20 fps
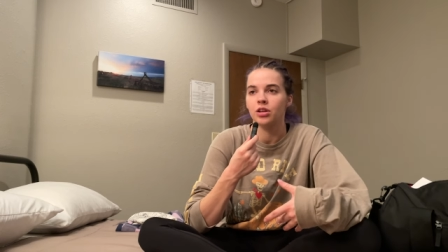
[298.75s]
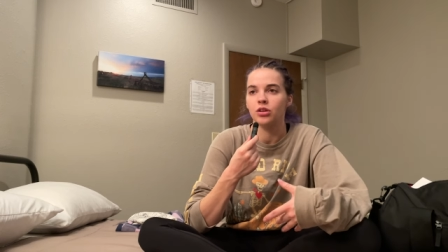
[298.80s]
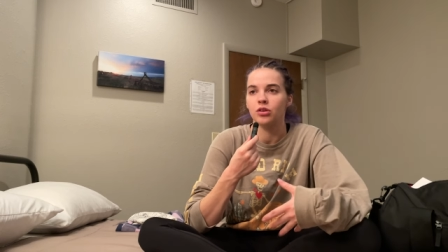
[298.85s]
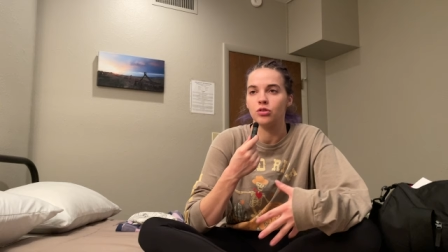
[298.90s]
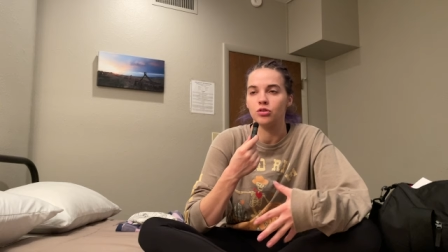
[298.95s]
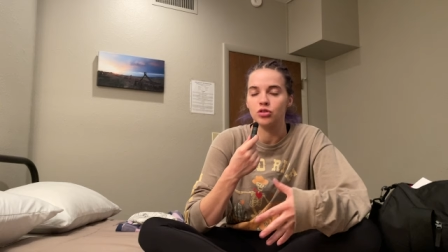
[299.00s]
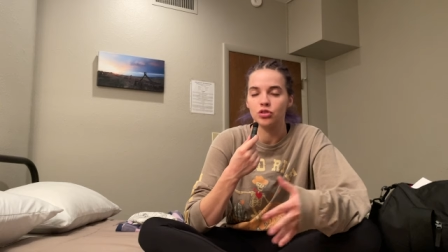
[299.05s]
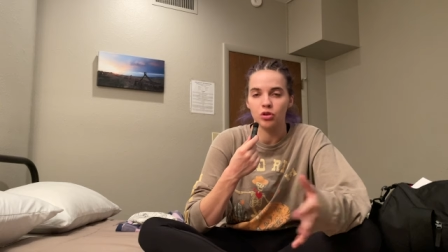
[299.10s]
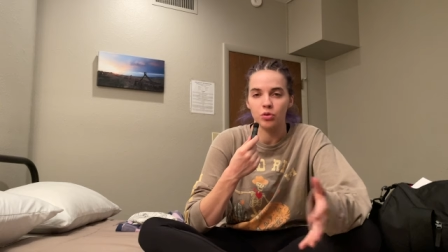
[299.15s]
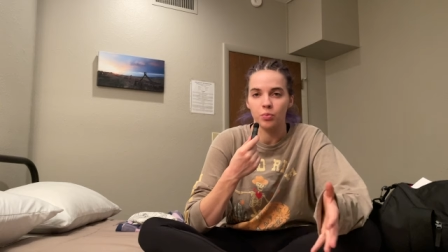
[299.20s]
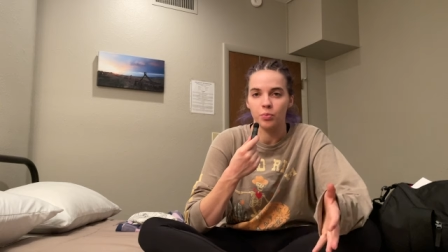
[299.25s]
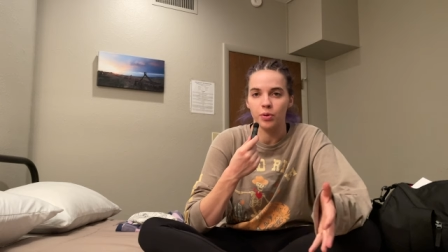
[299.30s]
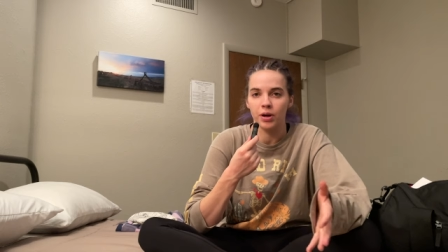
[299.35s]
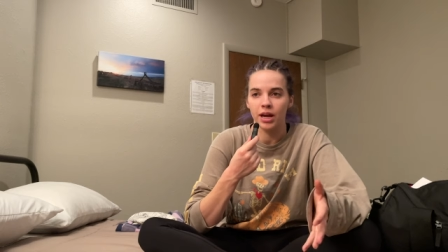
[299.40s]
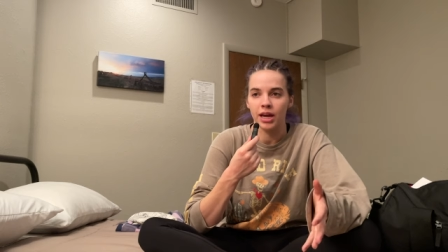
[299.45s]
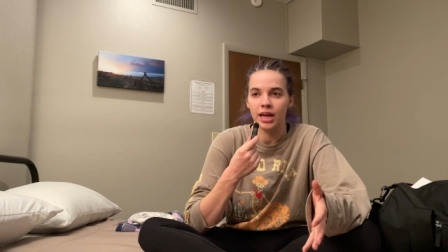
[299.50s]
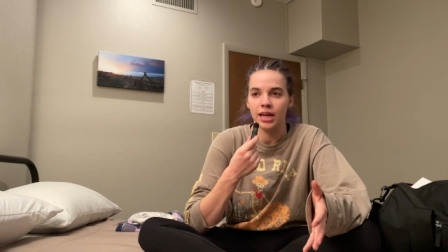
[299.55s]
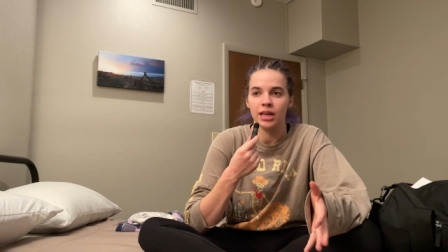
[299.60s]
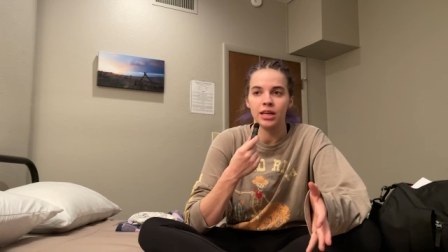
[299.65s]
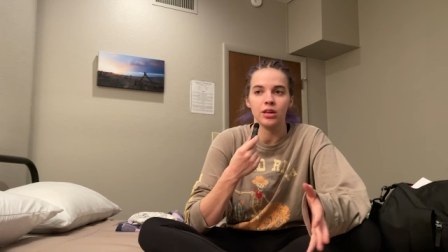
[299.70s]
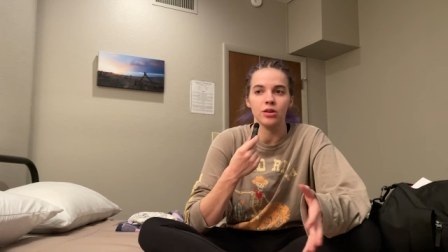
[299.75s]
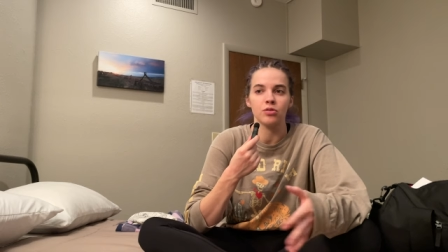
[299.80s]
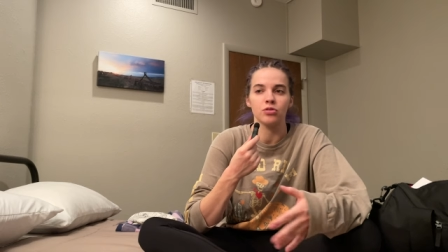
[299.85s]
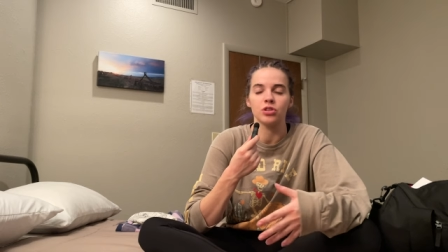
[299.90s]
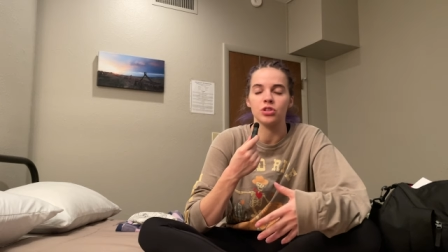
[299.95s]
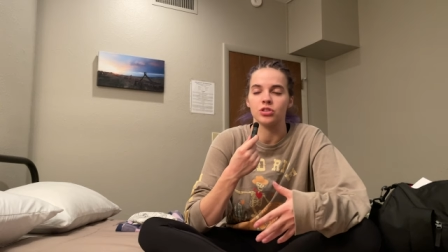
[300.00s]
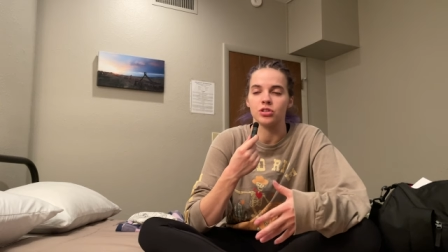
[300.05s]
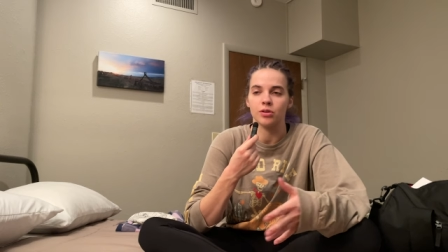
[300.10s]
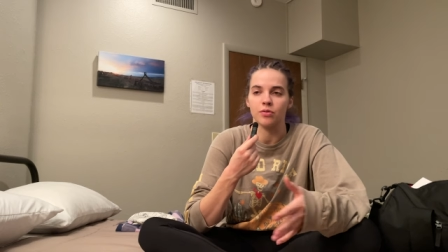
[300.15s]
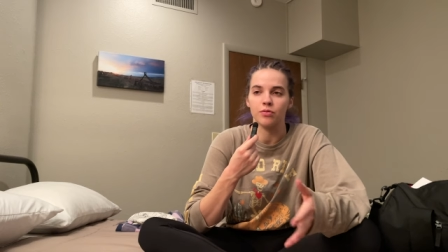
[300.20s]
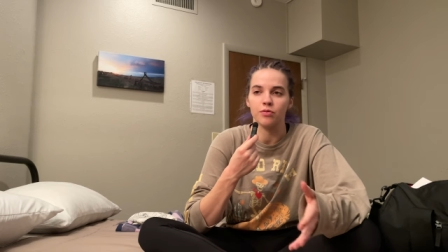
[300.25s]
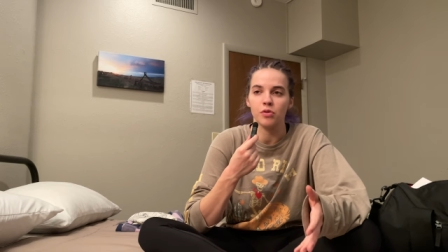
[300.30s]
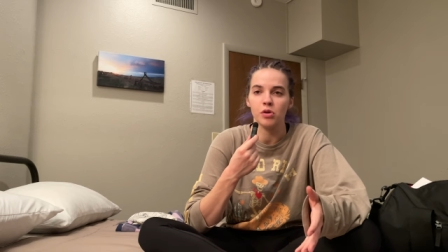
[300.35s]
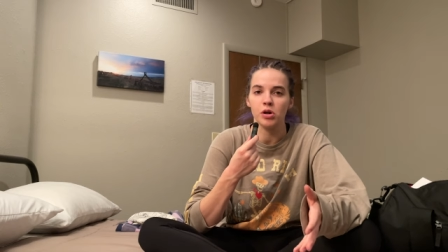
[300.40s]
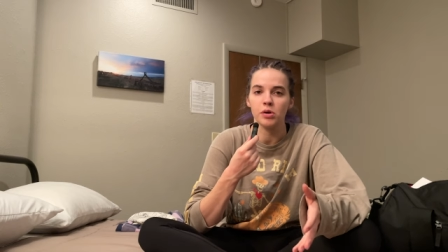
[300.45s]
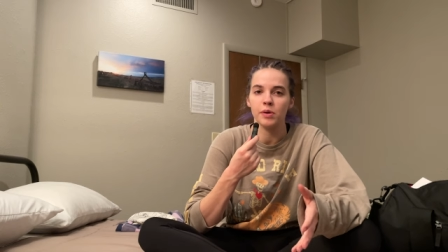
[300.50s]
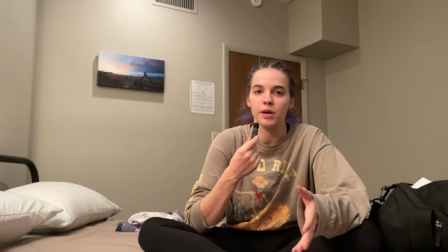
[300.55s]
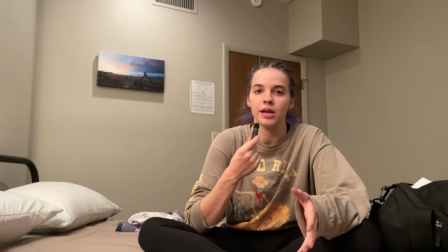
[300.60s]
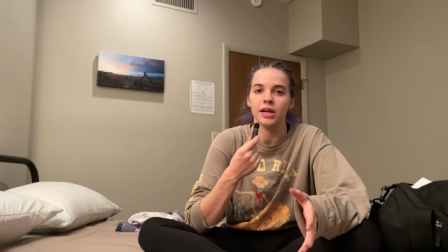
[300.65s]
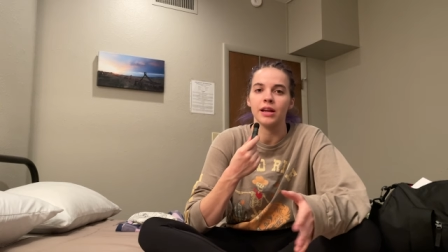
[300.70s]
you should break, you just jump
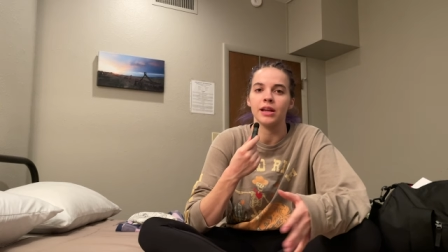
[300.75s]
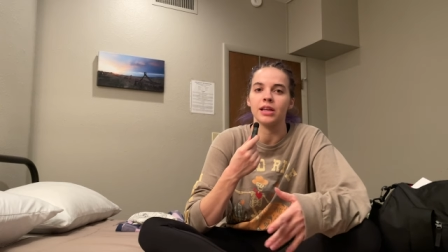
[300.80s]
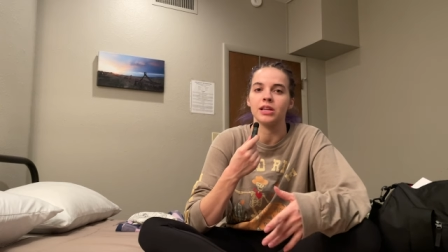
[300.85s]
forward